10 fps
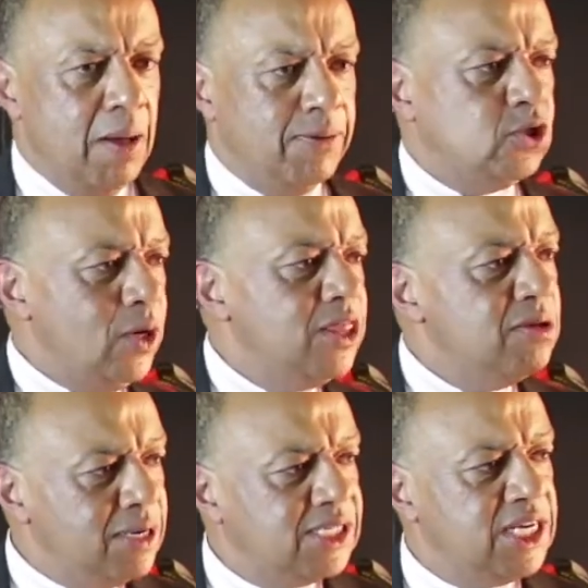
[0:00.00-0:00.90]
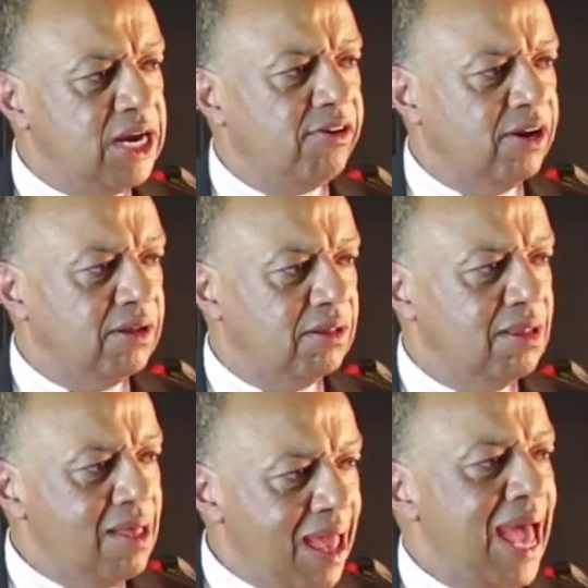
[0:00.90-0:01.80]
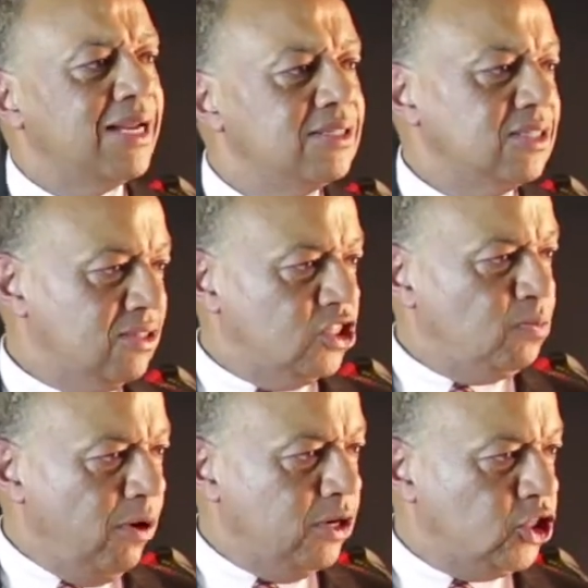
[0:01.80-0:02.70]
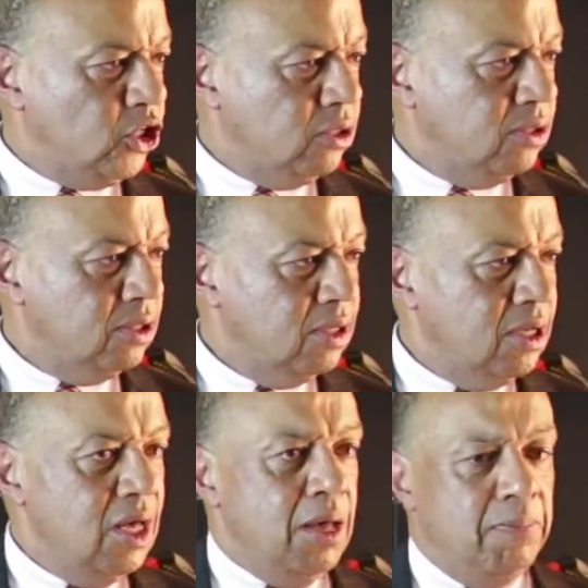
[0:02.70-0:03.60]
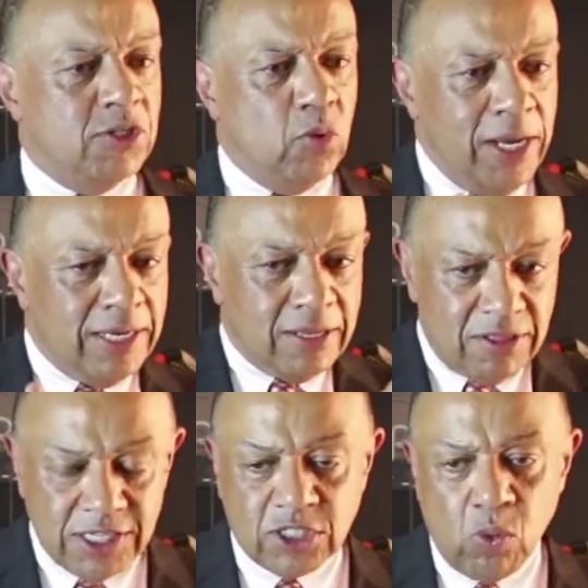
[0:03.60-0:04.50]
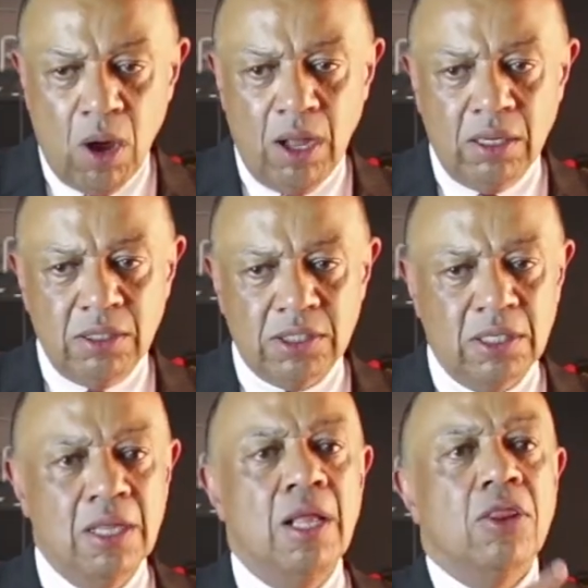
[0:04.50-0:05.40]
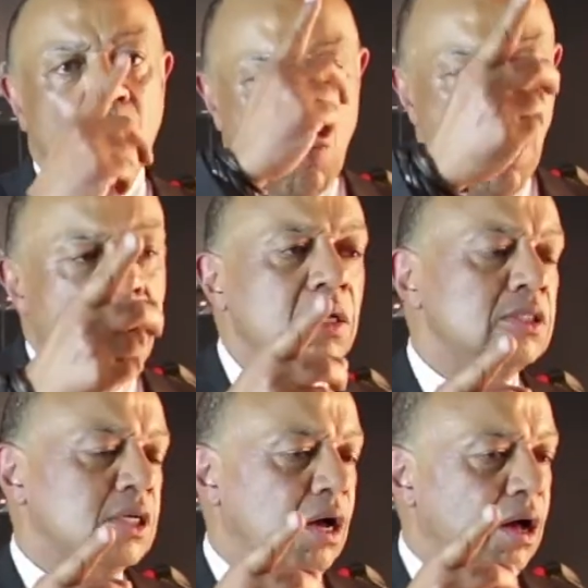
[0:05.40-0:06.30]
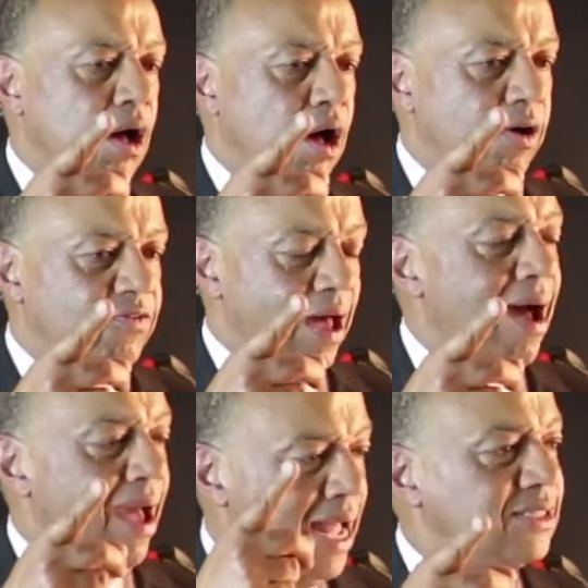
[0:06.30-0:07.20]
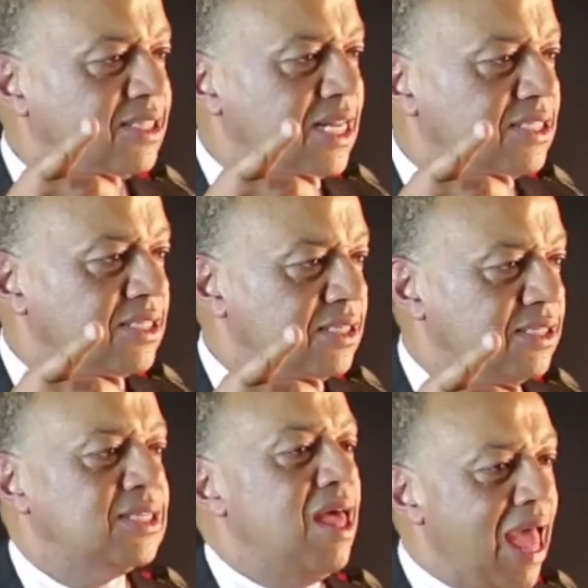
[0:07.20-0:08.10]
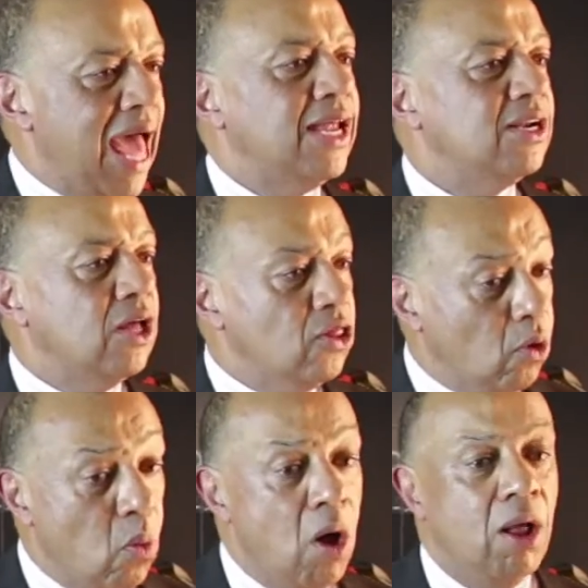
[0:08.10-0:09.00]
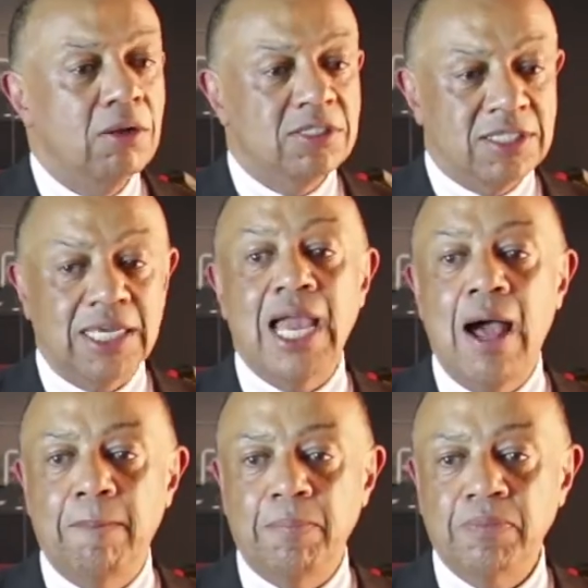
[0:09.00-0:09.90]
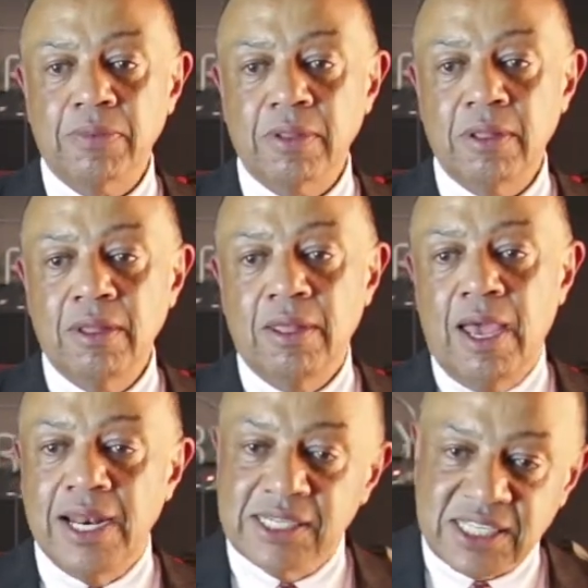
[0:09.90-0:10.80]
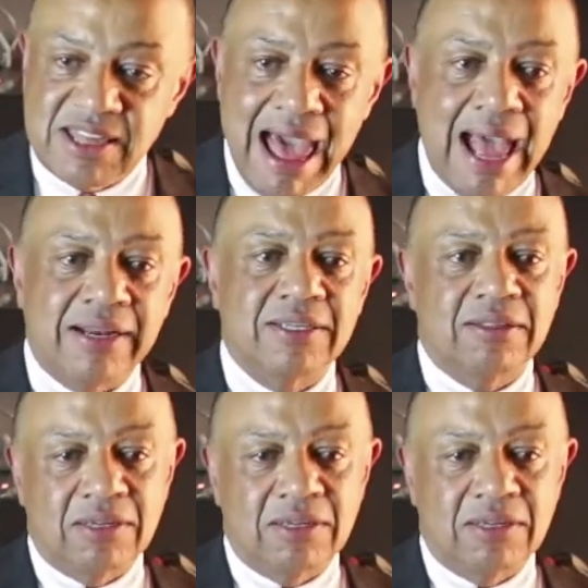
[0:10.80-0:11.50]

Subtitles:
between the material and the spiritual, between this world, the world of our ancestors, and the world to come. And it's that